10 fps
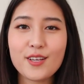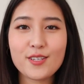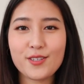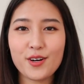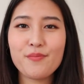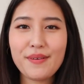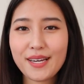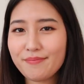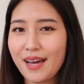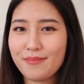So don't
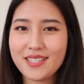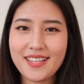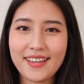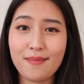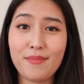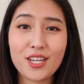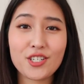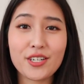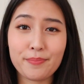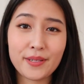make my mistake and make
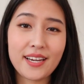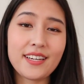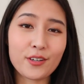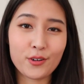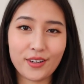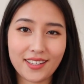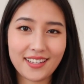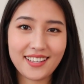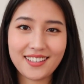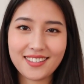sure to plan
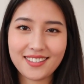accordingly.